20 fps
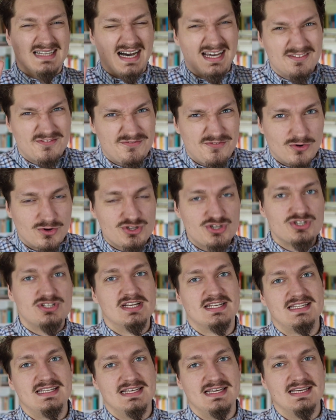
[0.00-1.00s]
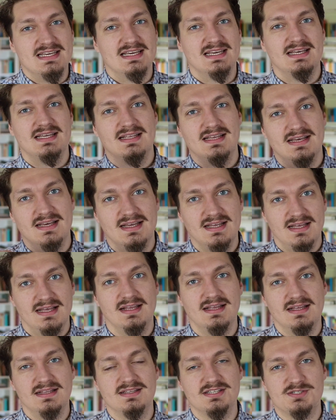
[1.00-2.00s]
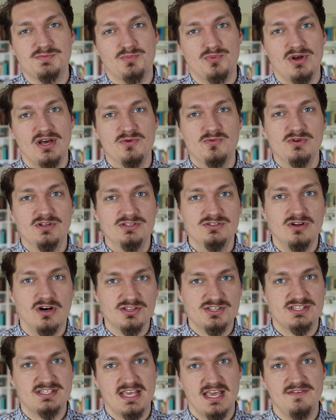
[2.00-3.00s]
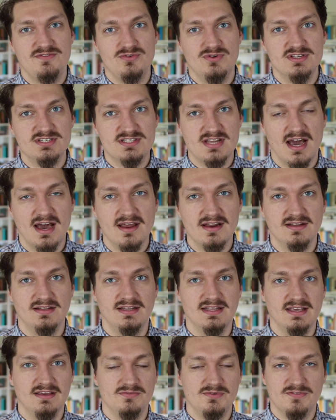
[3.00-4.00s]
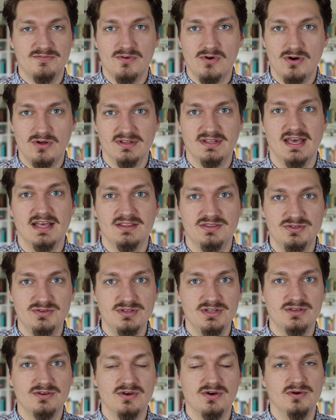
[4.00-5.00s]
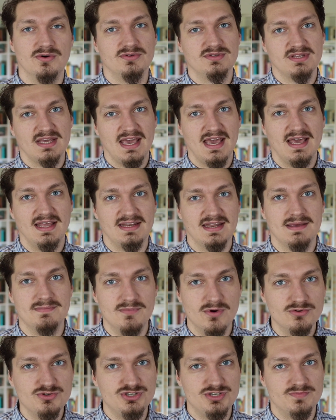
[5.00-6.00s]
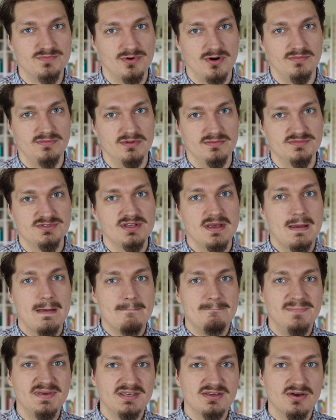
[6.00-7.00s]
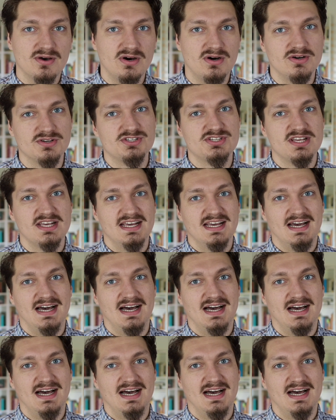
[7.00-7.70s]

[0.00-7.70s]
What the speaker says: Unfortunately, the spread will not save you entirely with all that Unicode and emoji problems, because